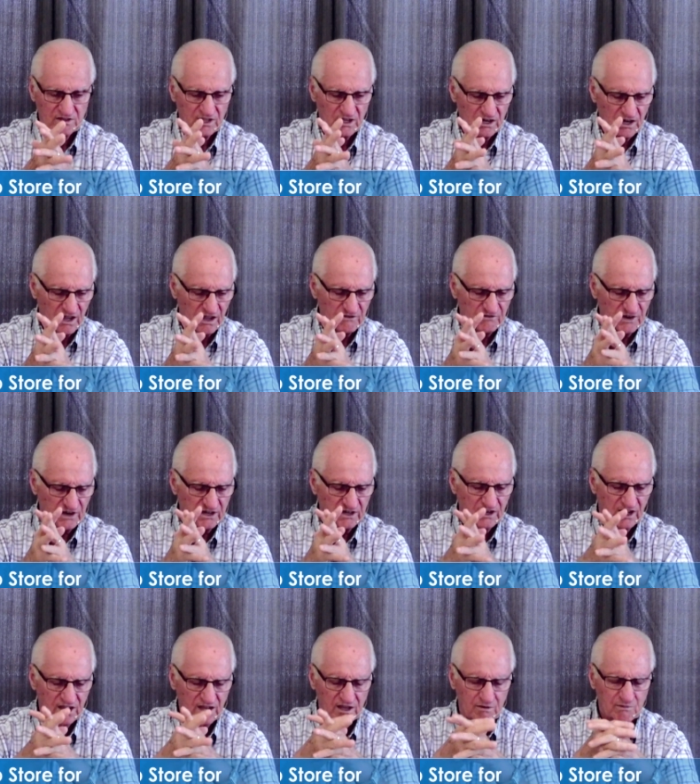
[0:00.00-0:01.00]
the lovely
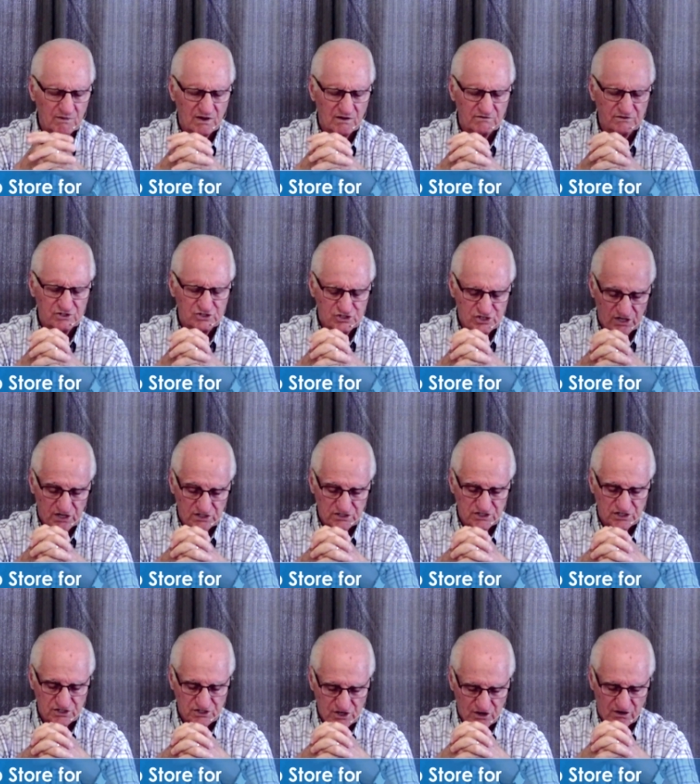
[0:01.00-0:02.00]
name of
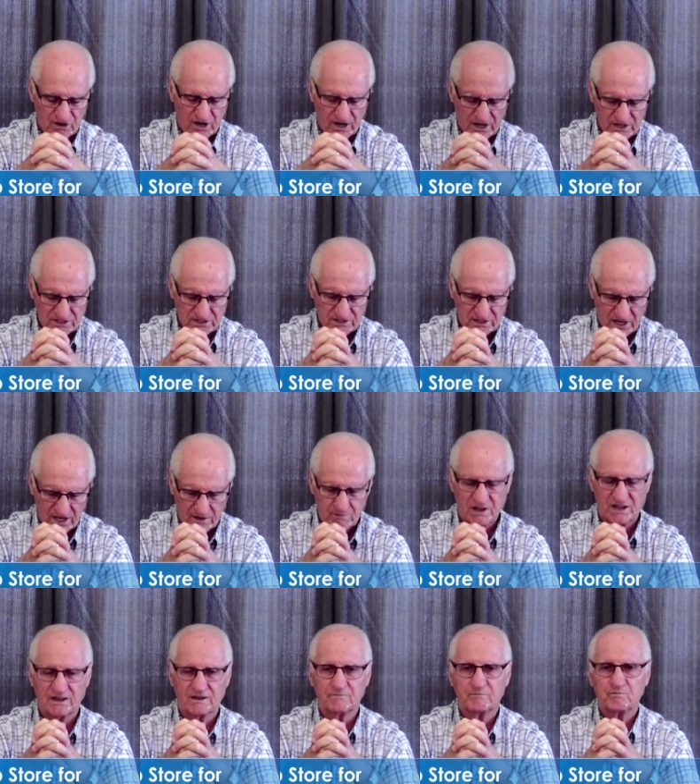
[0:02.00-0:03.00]
Jesus Christ,
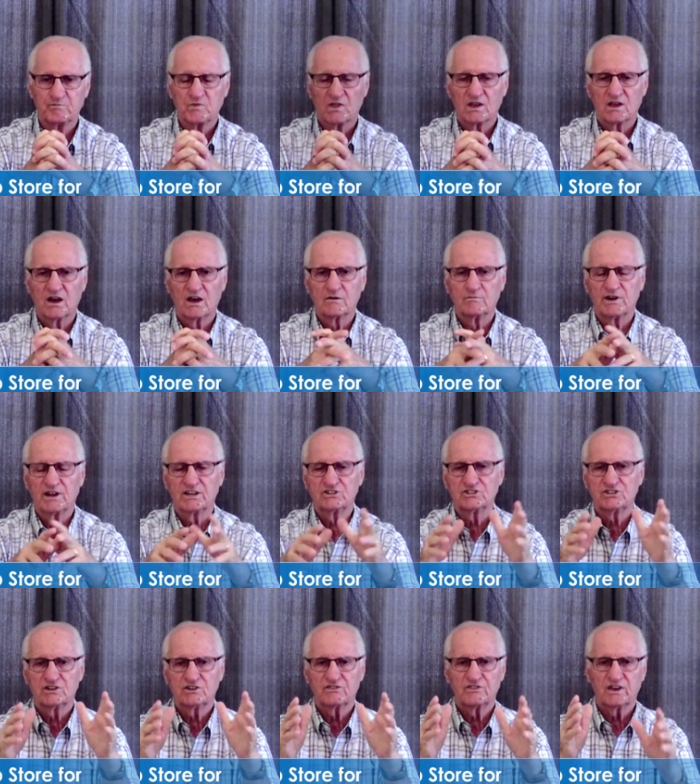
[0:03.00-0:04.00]
amen. God bless
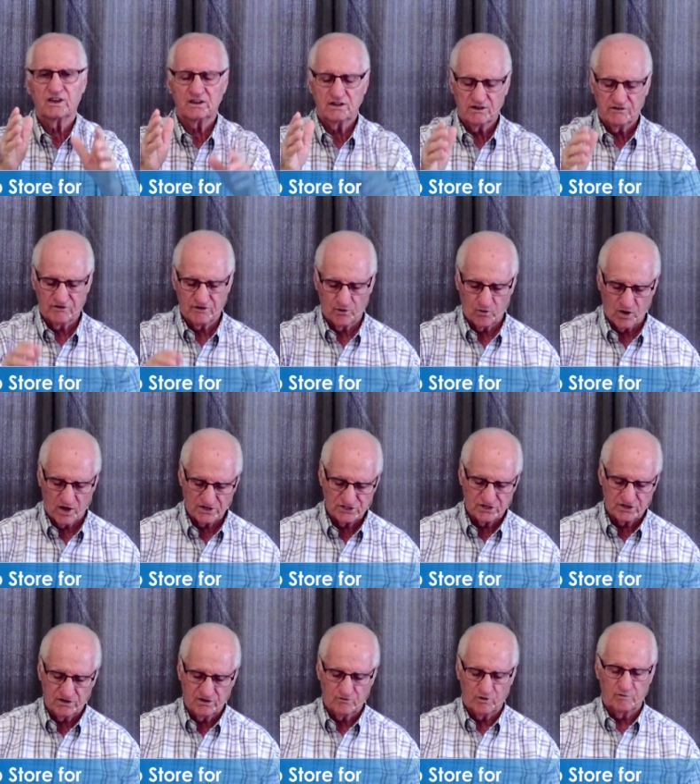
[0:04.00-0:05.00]
you. Thank you for
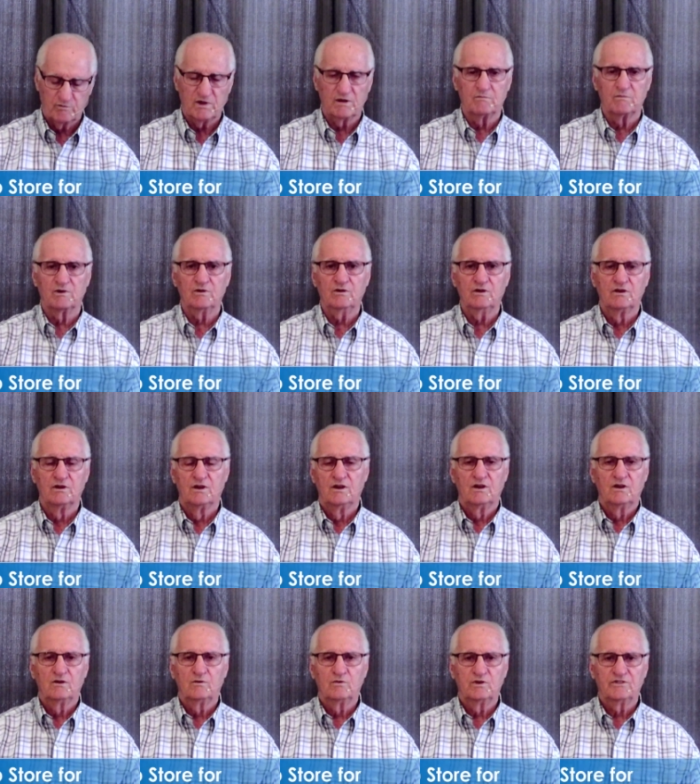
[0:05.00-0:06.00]
watching. Remember,
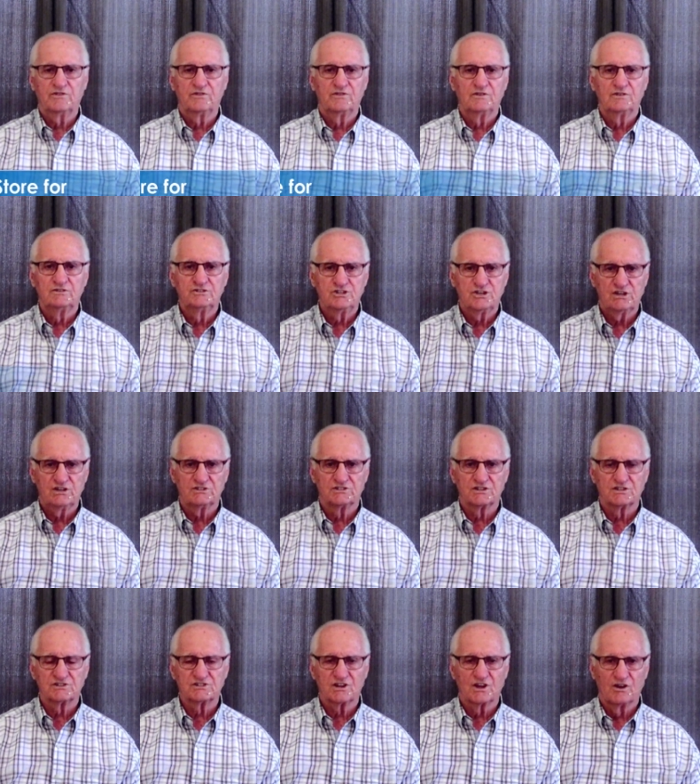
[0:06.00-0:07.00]
with
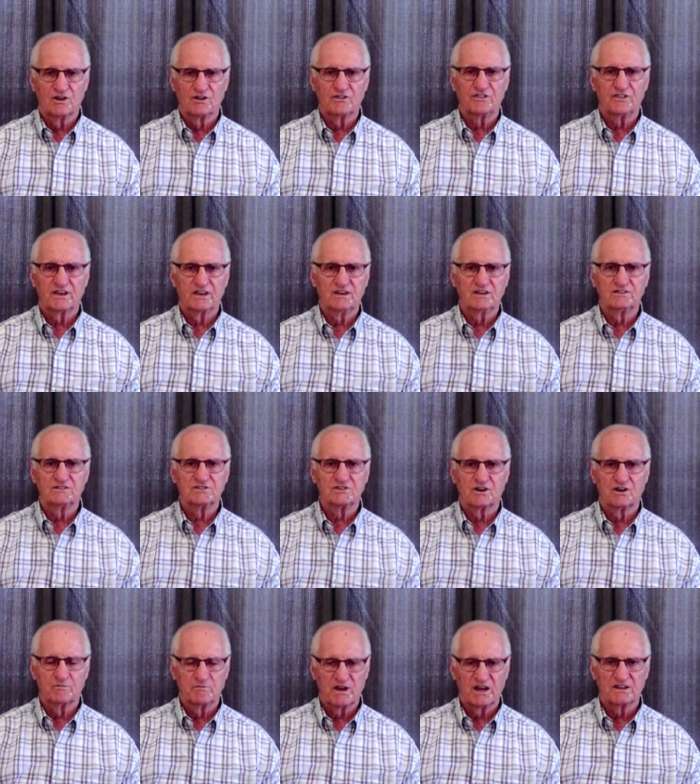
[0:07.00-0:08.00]
Jesus, all things
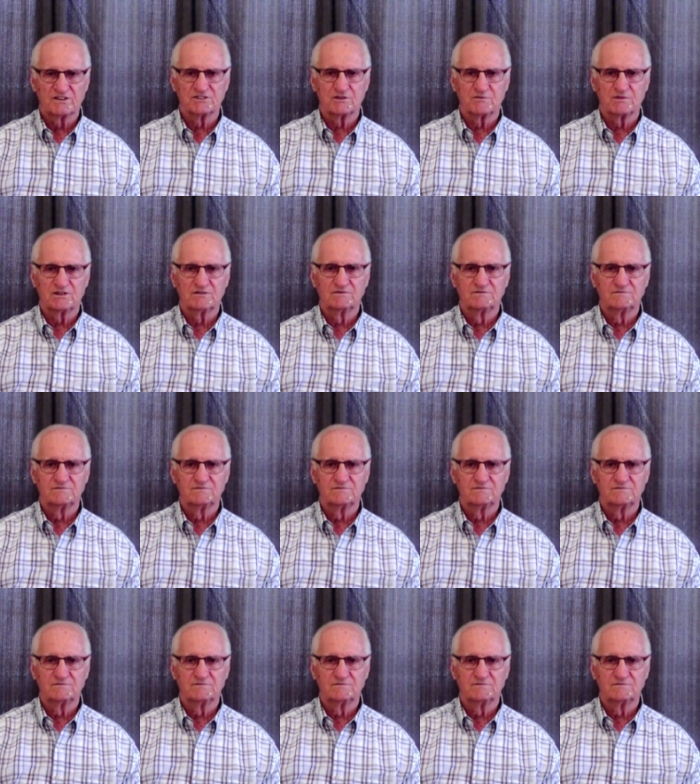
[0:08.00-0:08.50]
are possible.